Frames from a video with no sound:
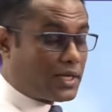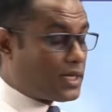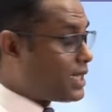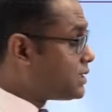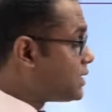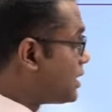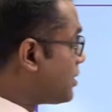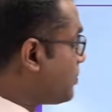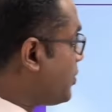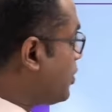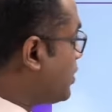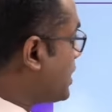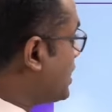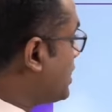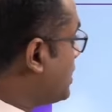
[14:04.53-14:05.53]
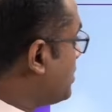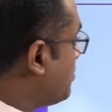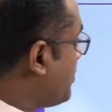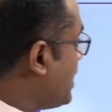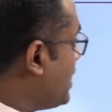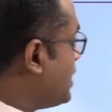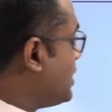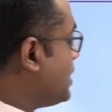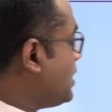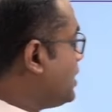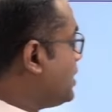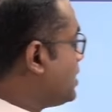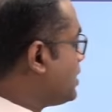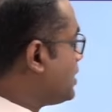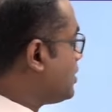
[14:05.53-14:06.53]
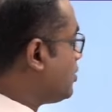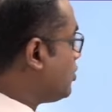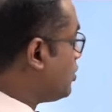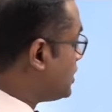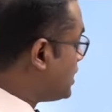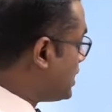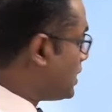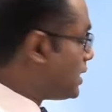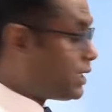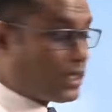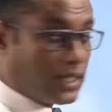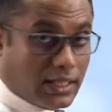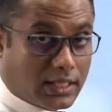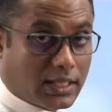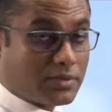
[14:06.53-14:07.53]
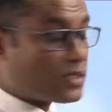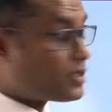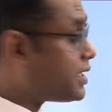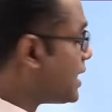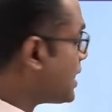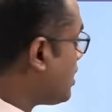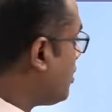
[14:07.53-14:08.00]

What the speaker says: financial reporting pillar, or in terms of the